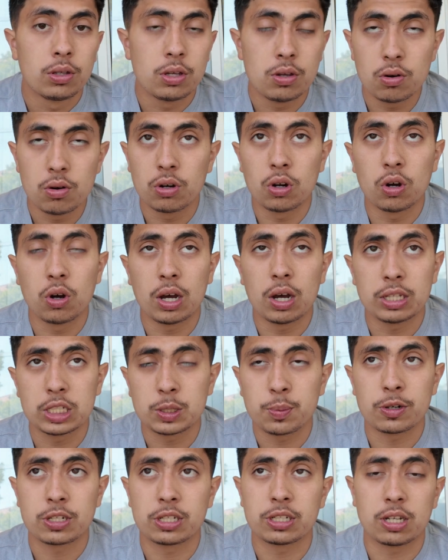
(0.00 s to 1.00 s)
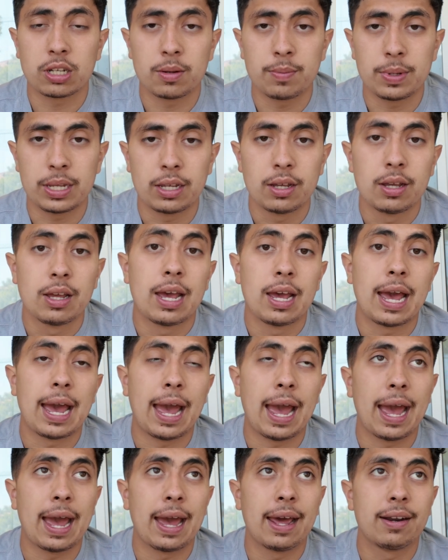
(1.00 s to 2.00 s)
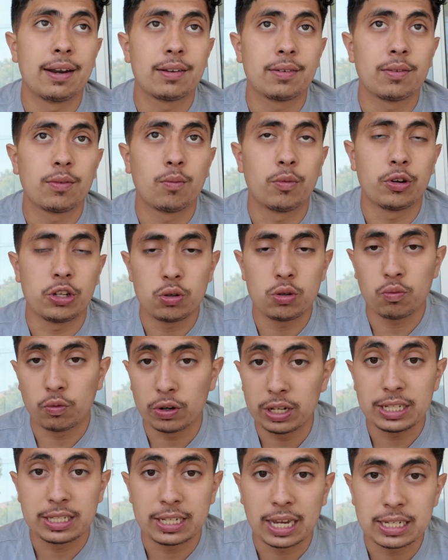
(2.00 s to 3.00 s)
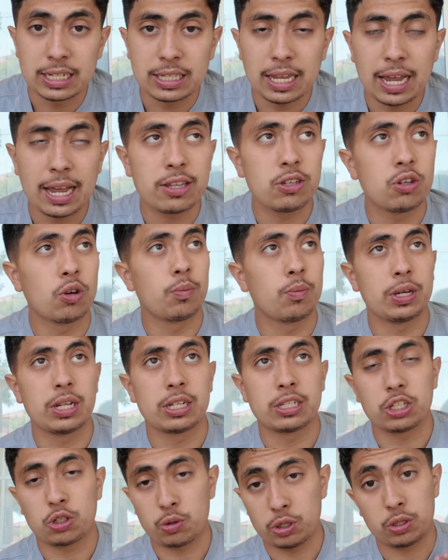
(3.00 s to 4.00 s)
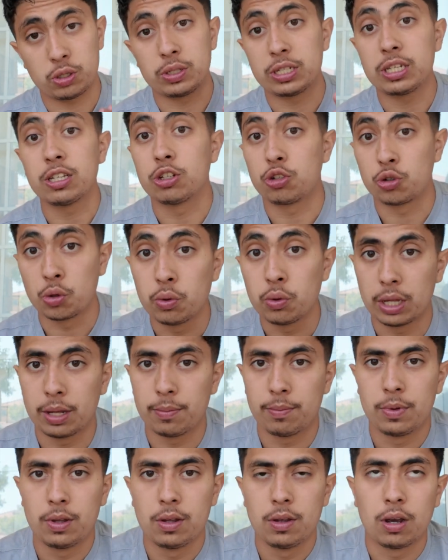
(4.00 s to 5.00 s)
You don't know how this person's going to be. And when you really test that, you'll be in a situation where you see the true them.